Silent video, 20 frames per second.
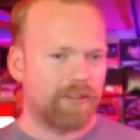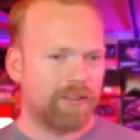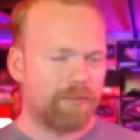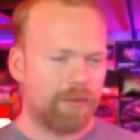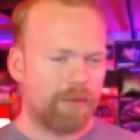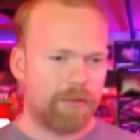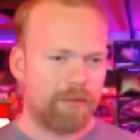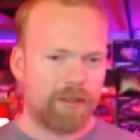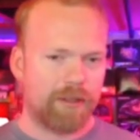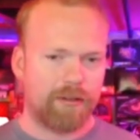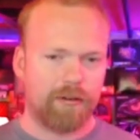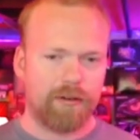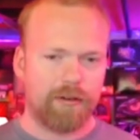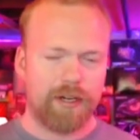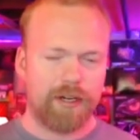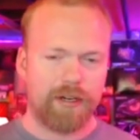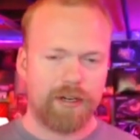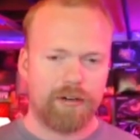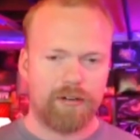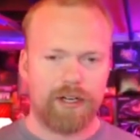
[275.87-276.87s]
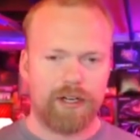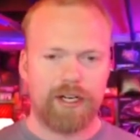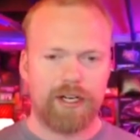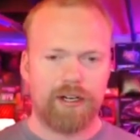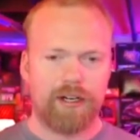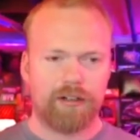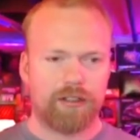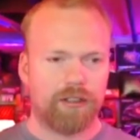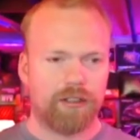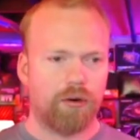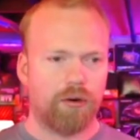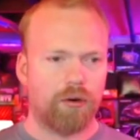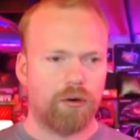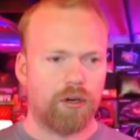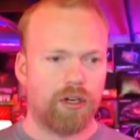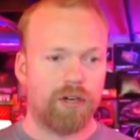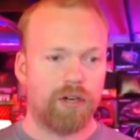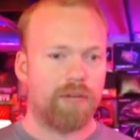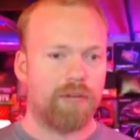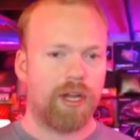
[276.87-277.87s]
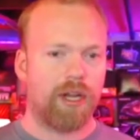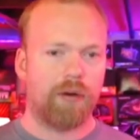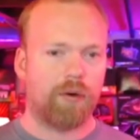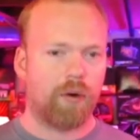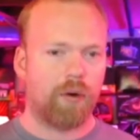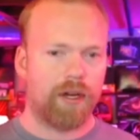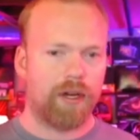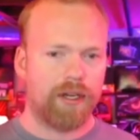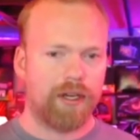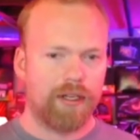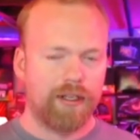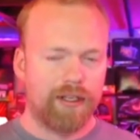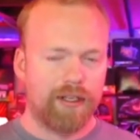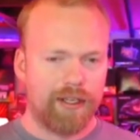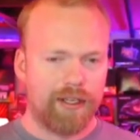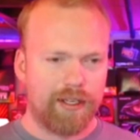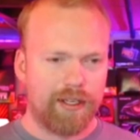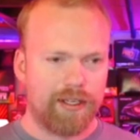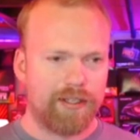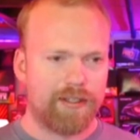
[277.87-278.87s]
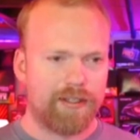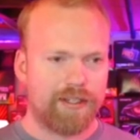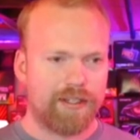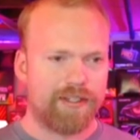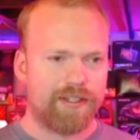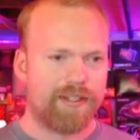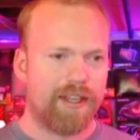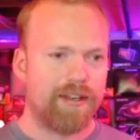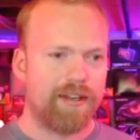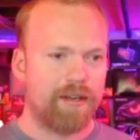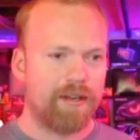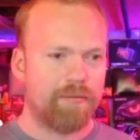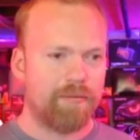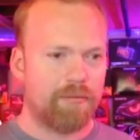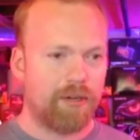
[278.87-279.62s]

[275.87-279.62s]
I'd probably throw it on Nurai or Chlor or Meowcoin and just send it.